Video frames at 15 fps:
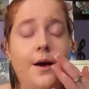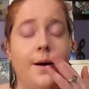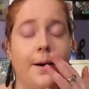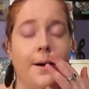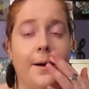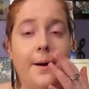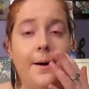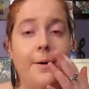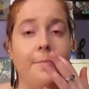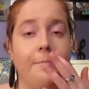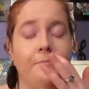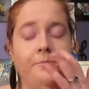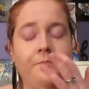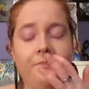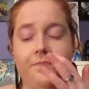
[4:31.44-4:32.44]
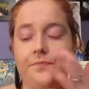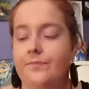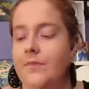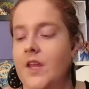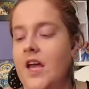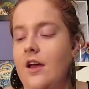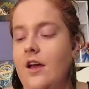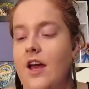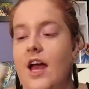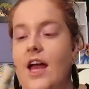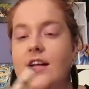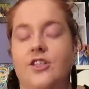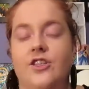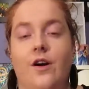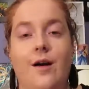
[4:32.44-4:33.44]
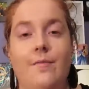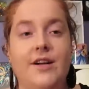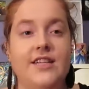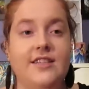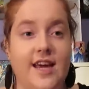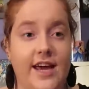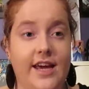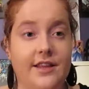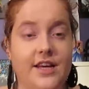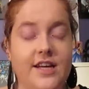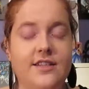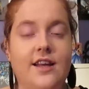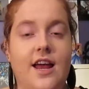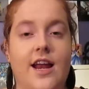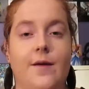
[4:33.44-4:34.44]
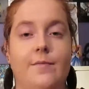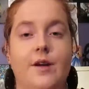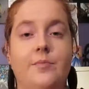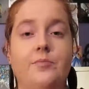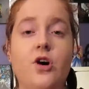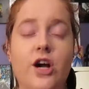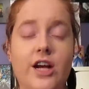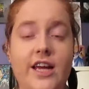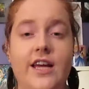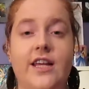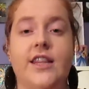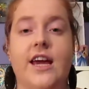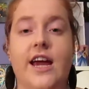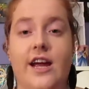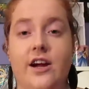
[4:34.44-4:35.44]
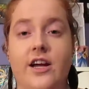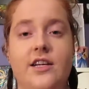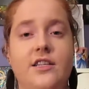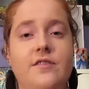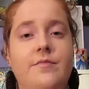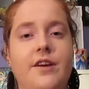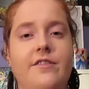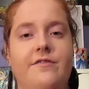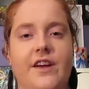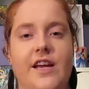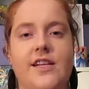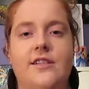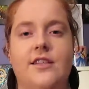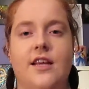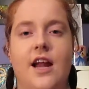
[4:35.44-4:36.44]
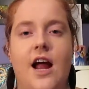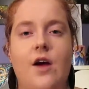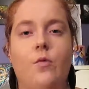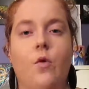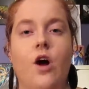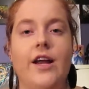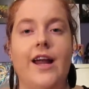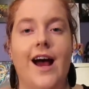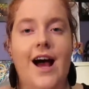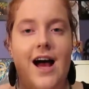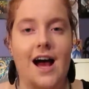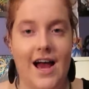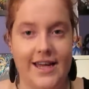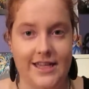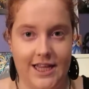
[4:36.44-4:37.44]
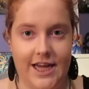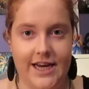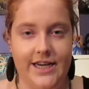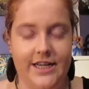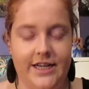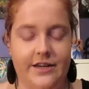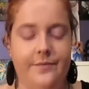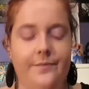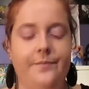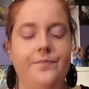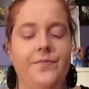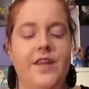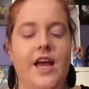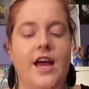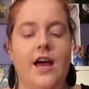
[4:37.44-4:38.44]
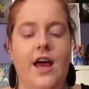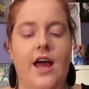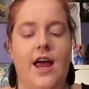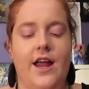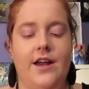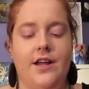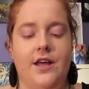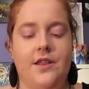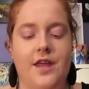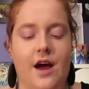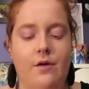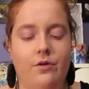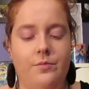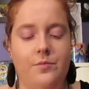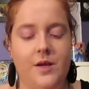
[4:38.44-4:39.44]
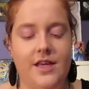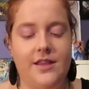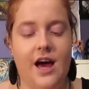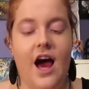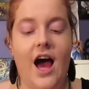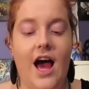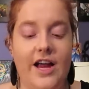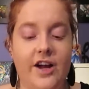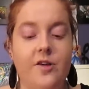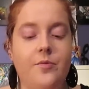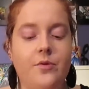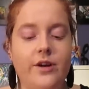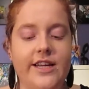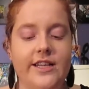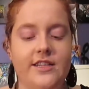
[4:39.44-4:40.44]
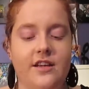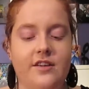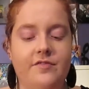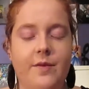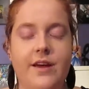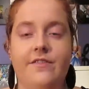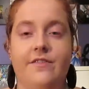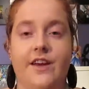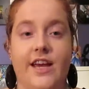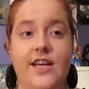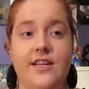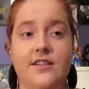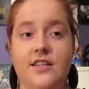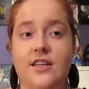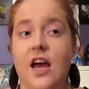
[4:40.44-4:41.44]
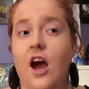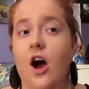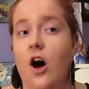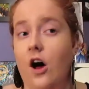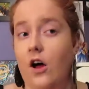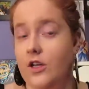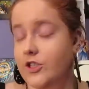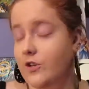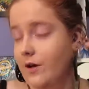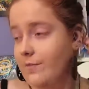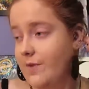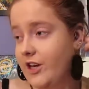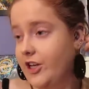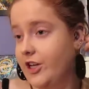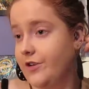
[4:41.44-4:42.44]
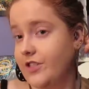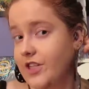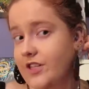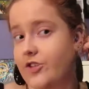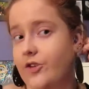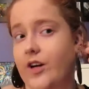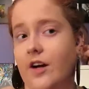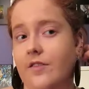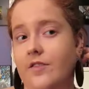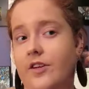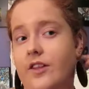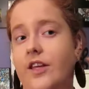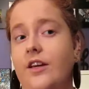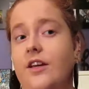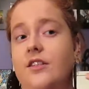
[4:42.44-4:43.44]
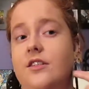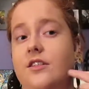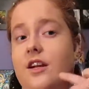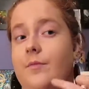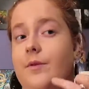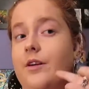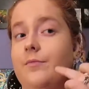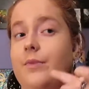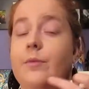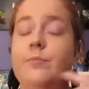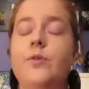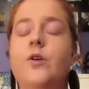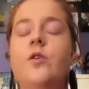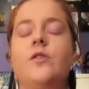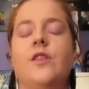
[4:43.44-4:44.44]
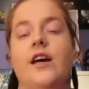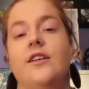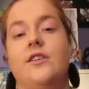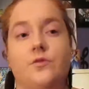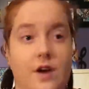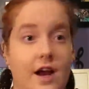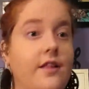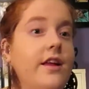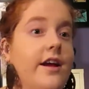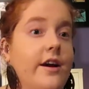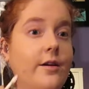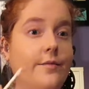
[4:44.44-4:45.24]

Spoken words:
And so I'm going to take this and I'm going to put it in the areas of my face that I want highlighted. And that would be the higher points of my face. Also, I'm going to use it to cover the stubborn pimple that is right there.